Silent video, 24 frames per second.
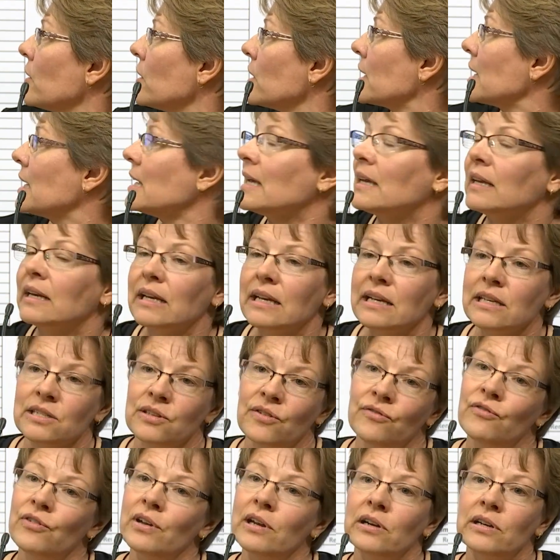there, again, is
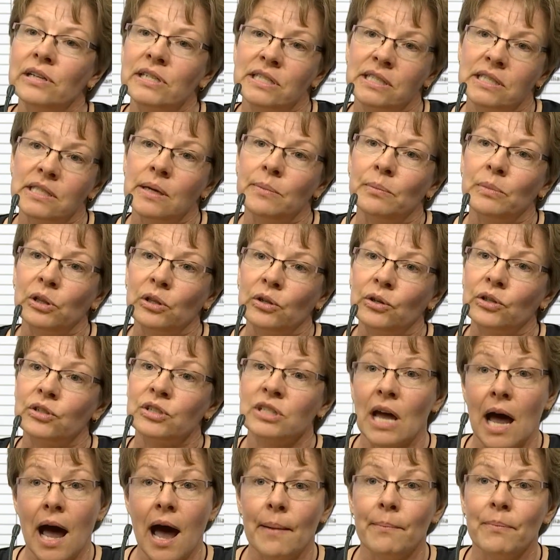a very similar
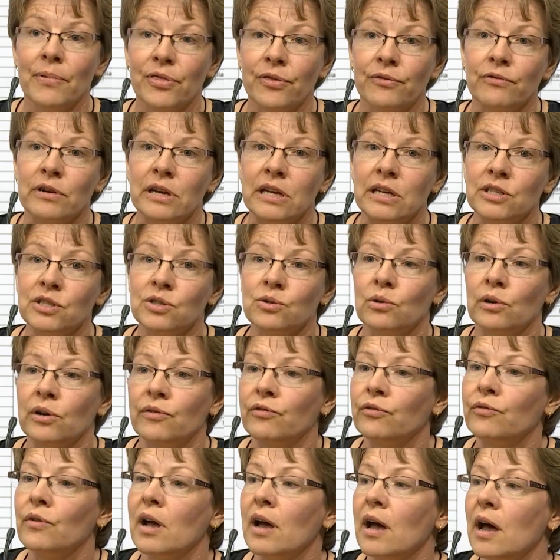top three sort
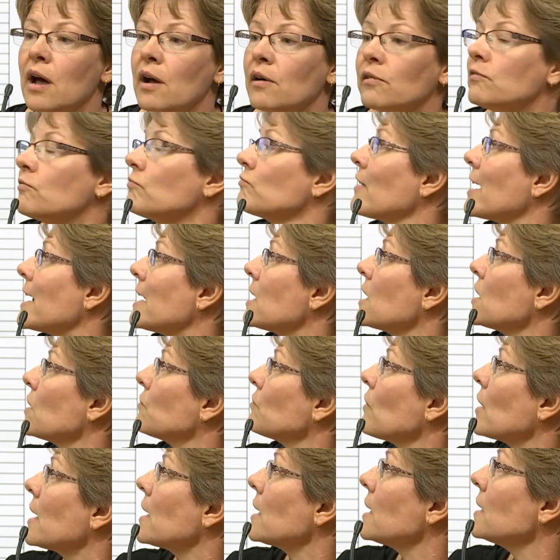of uh, rating
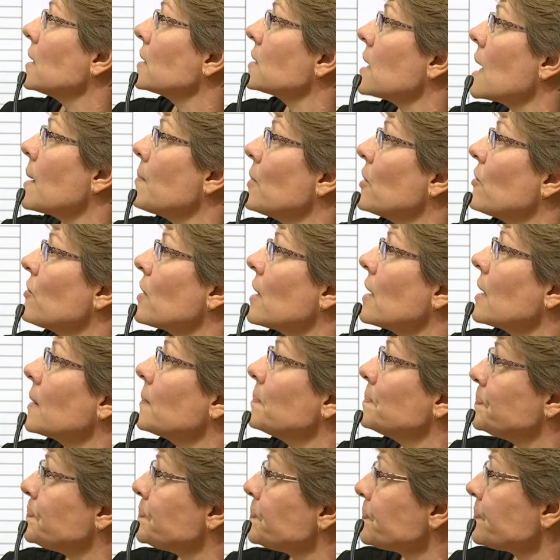and ranking type of
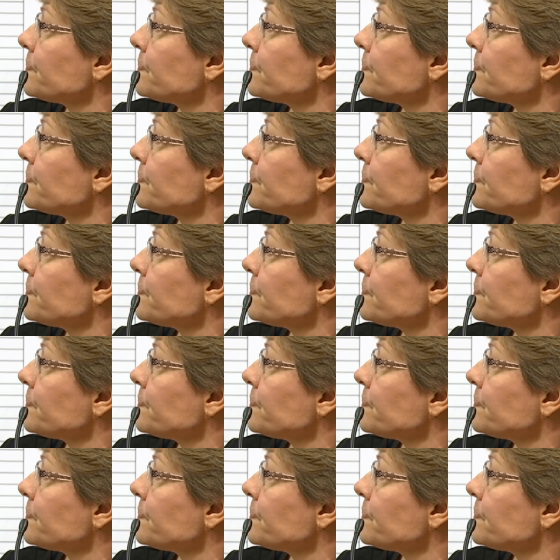thing.